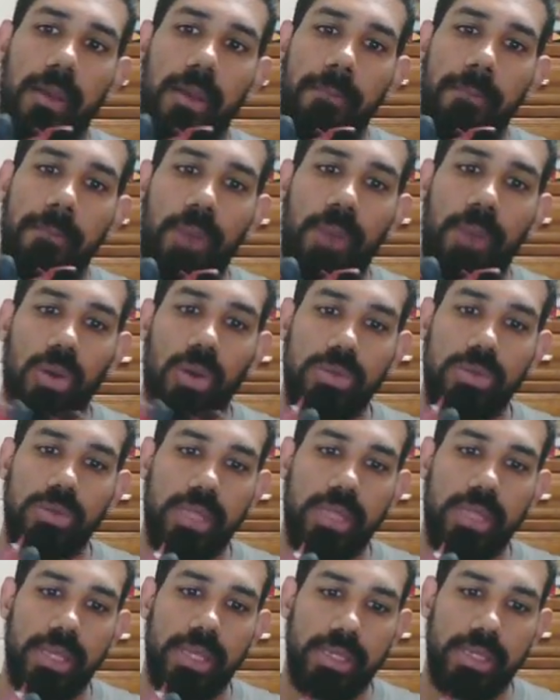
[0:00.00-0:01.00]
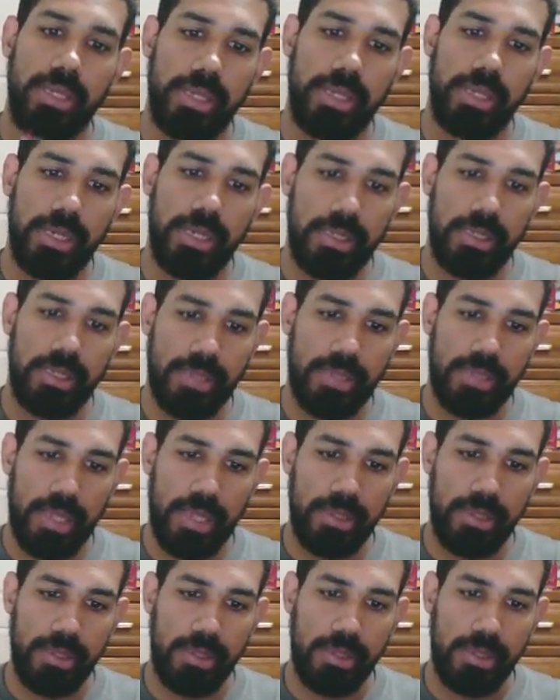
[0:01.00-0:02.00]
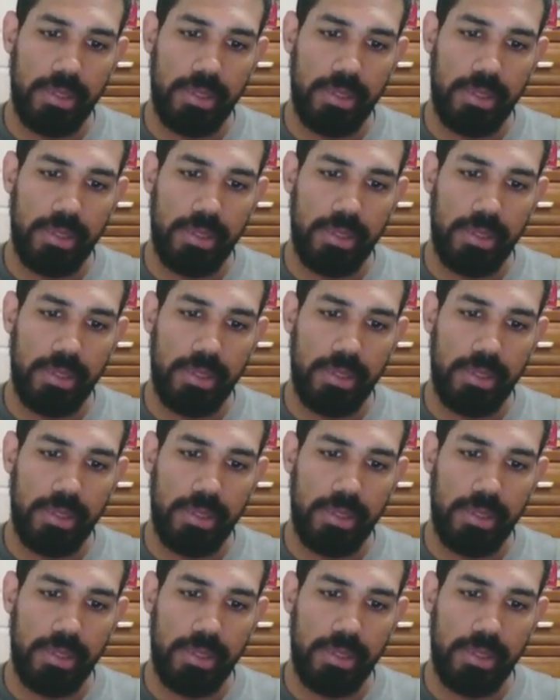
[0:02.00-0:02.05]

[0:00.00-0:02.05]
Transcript: pose it in a sense.